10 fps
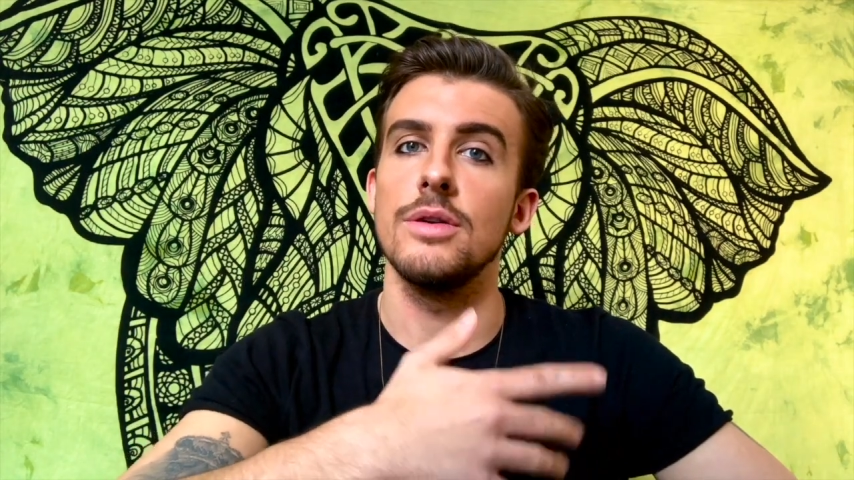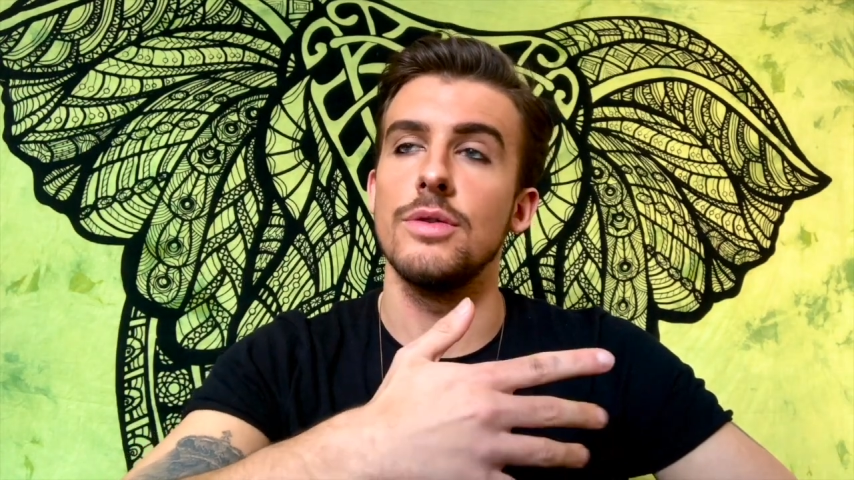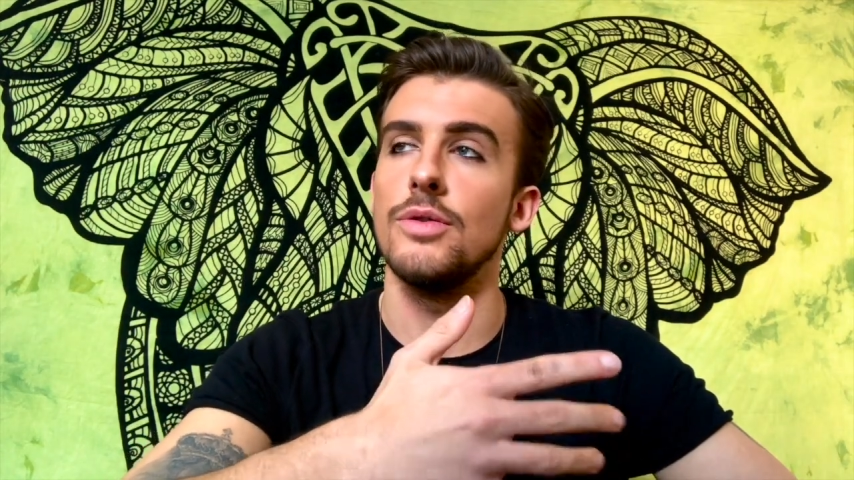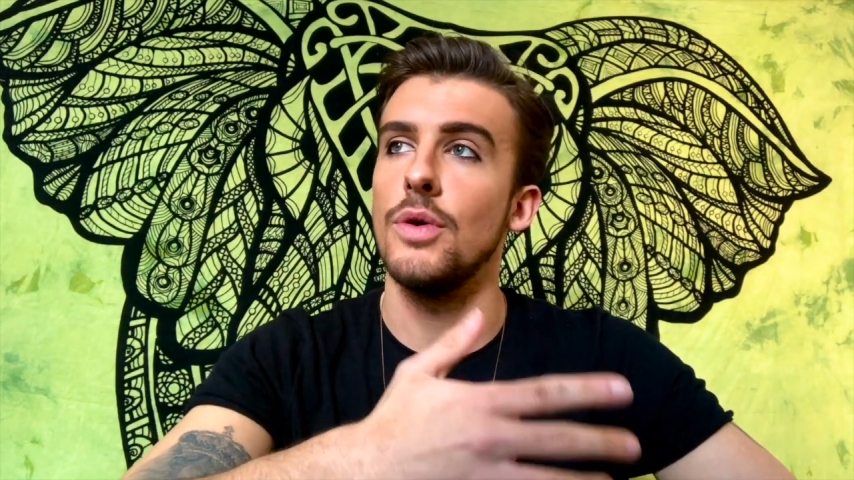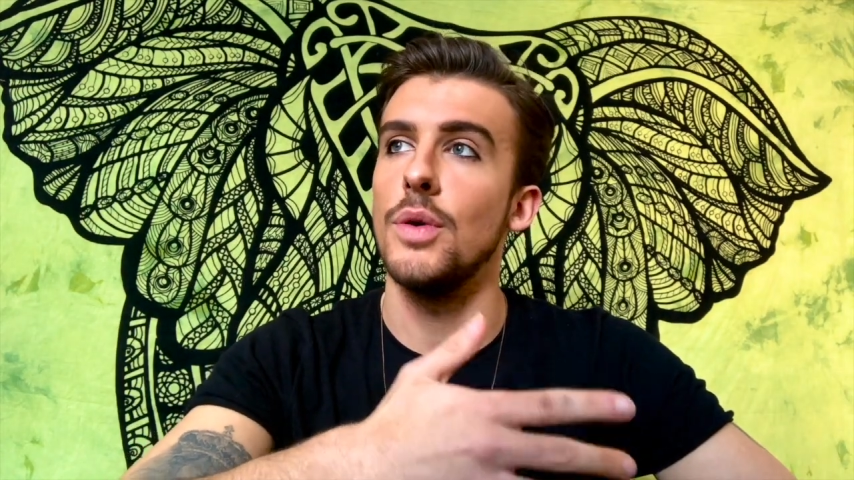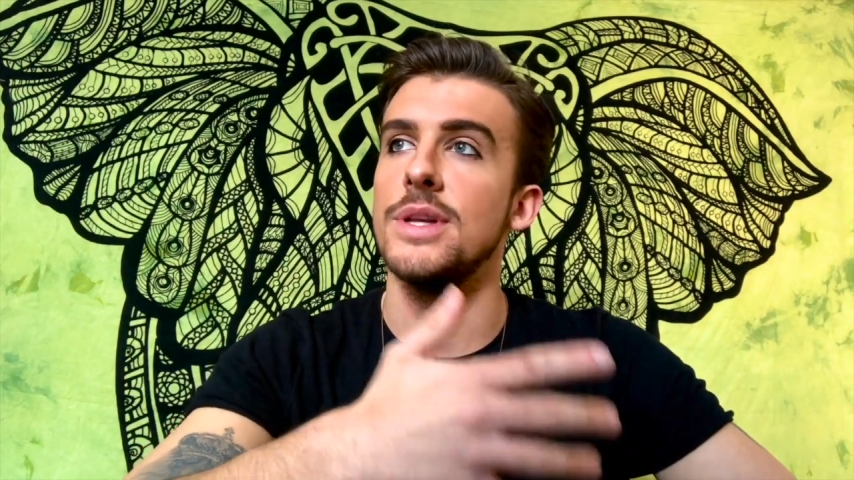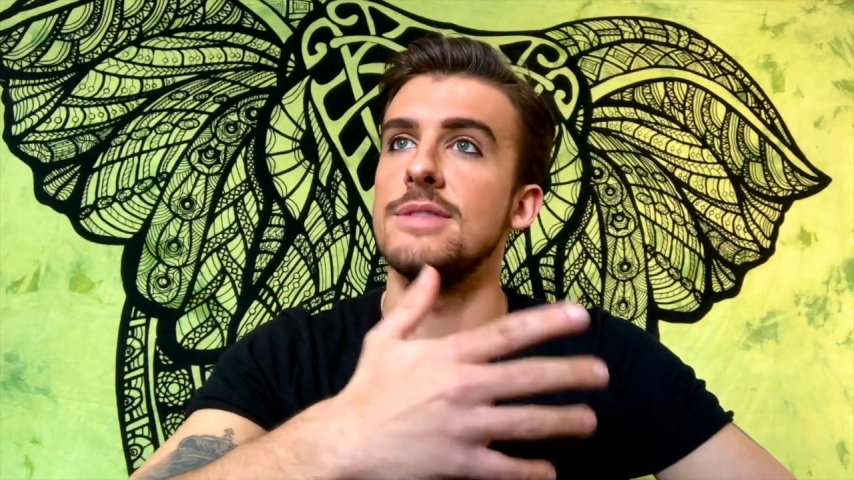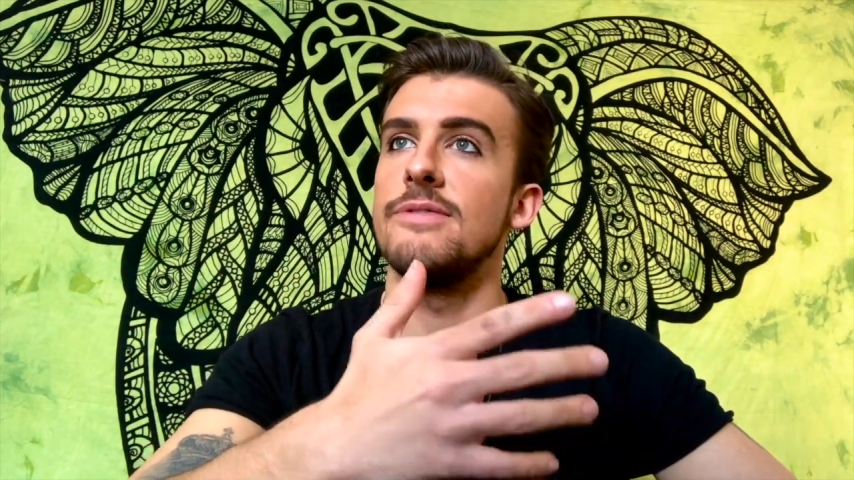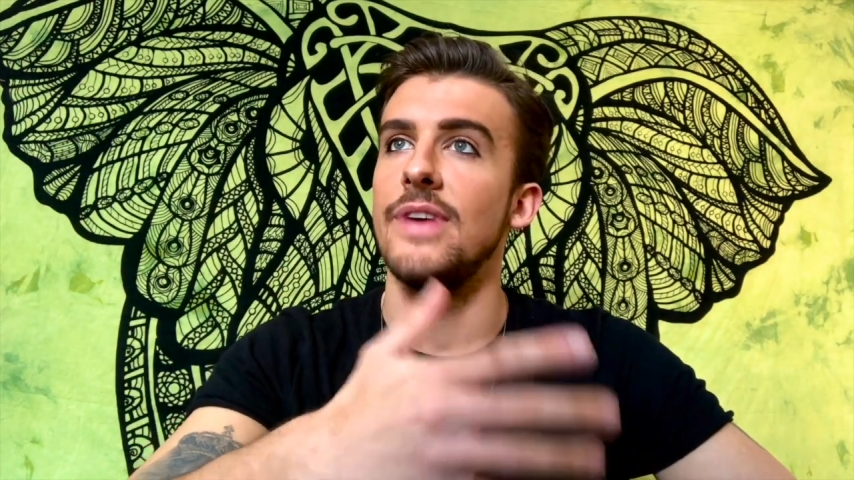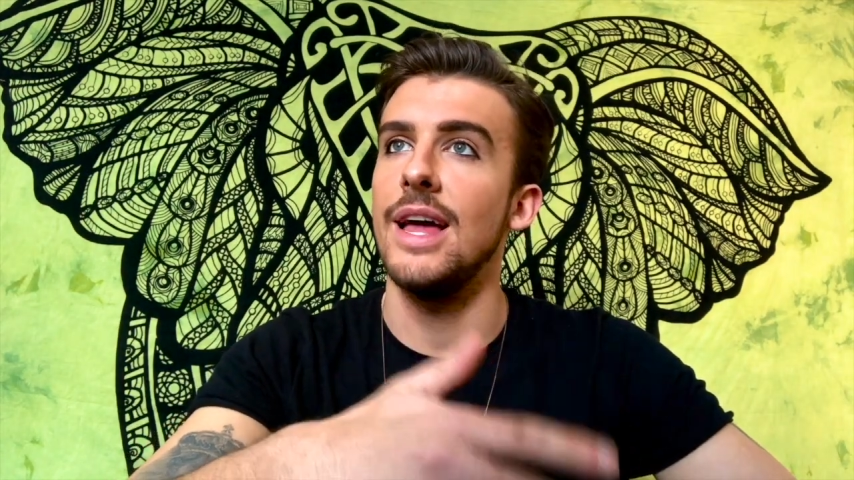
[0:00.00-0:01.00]
grow and
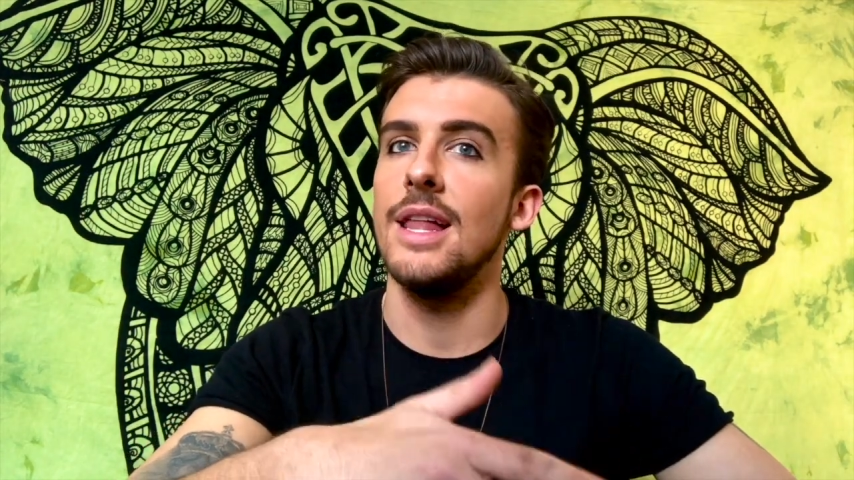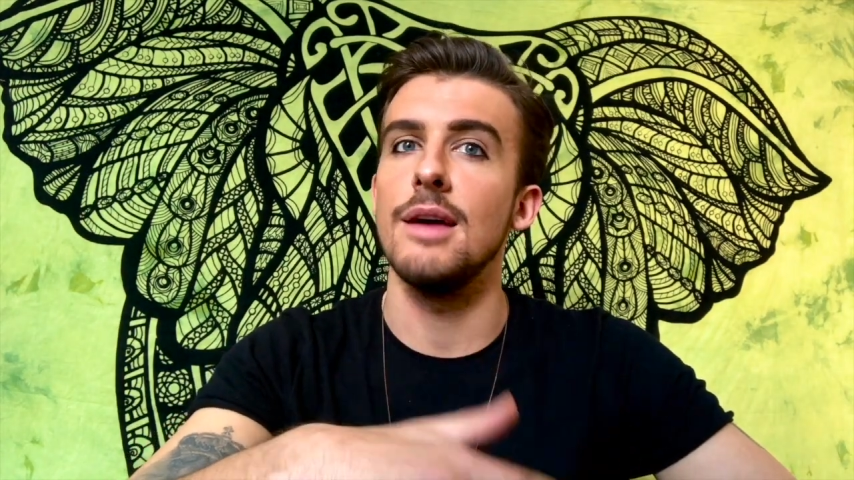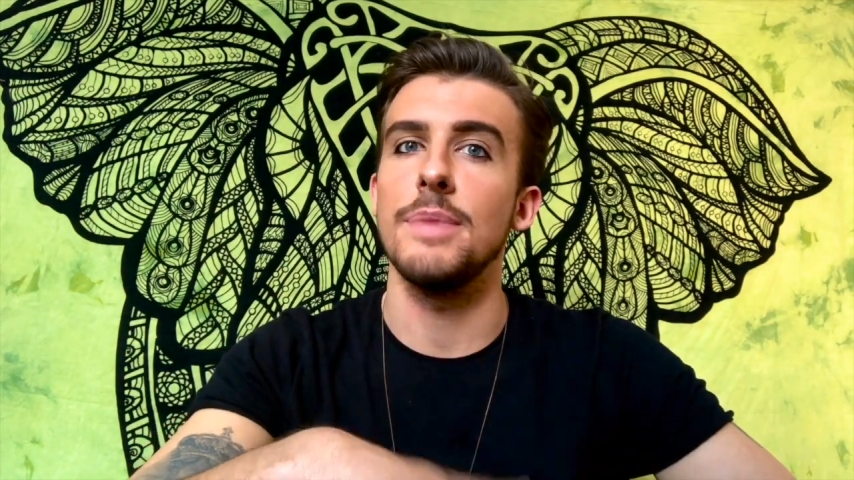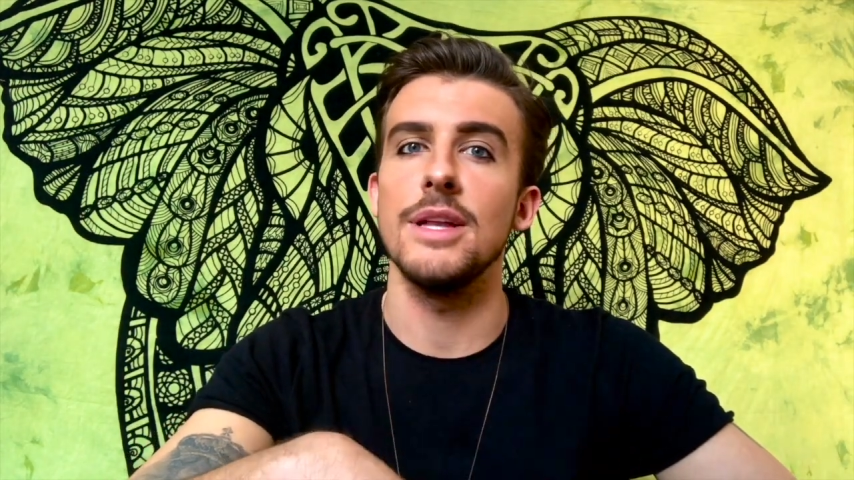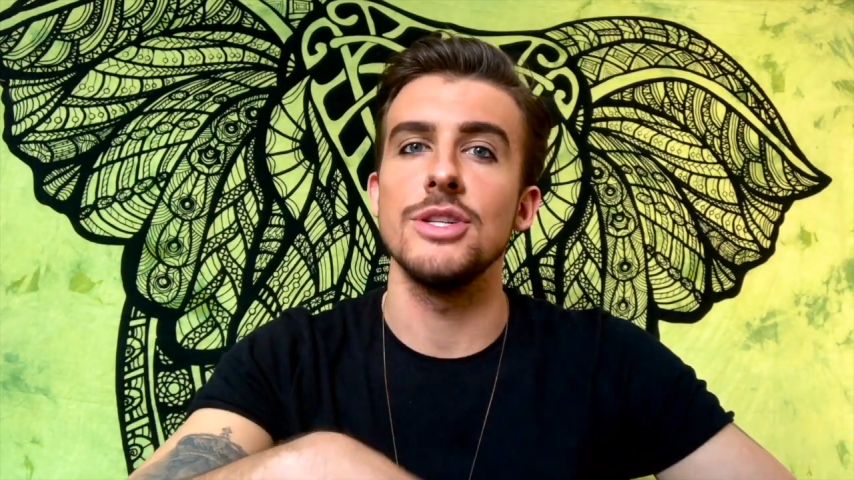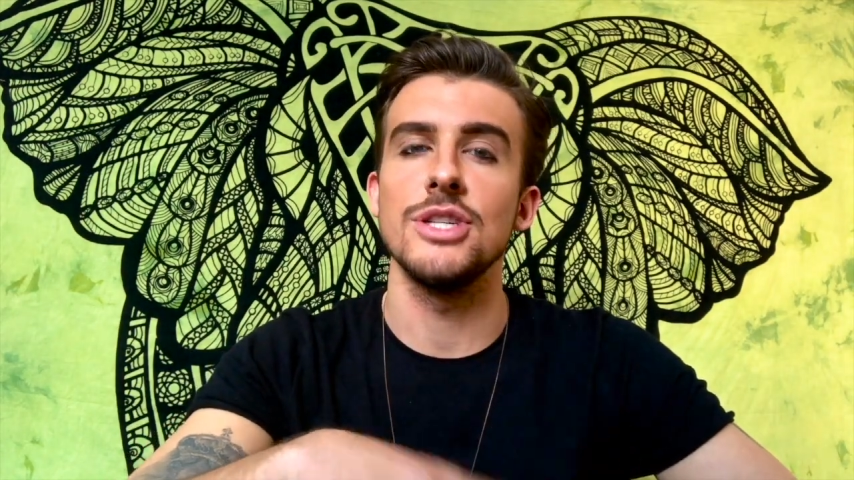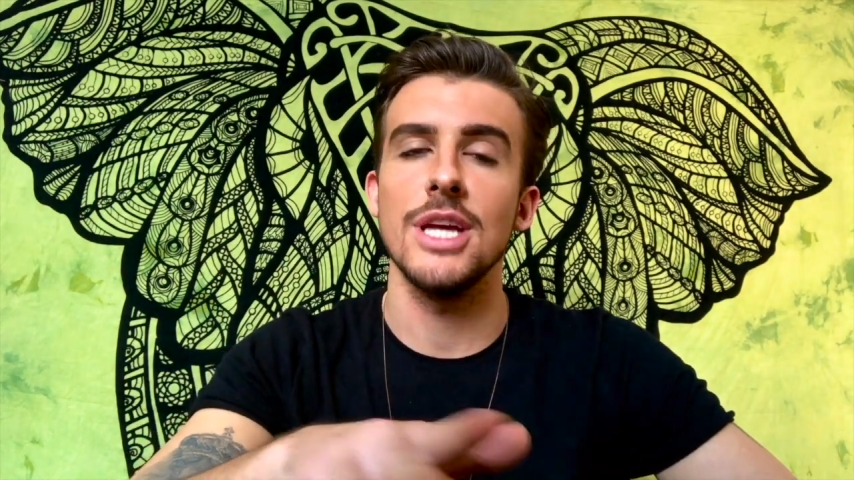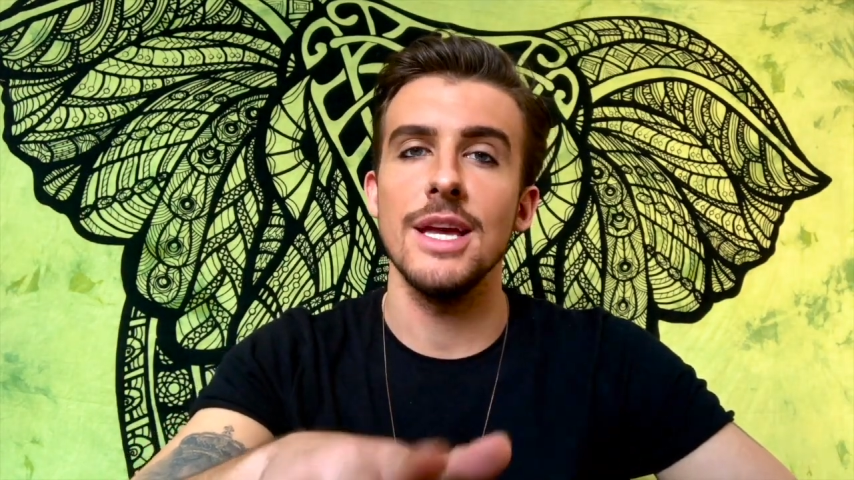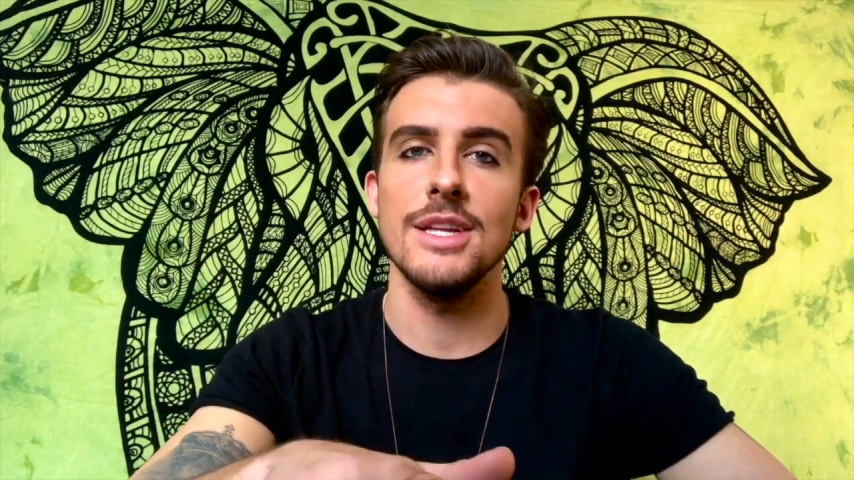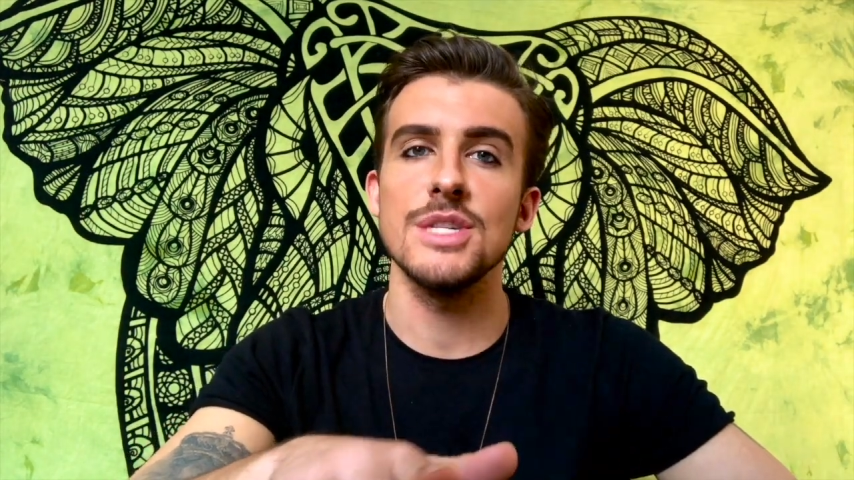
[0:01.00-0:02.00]
develop and
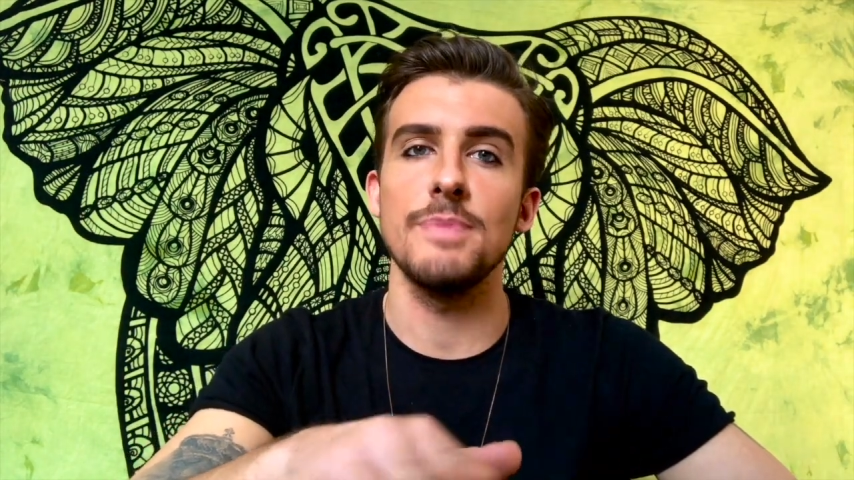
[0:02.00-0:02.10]
change,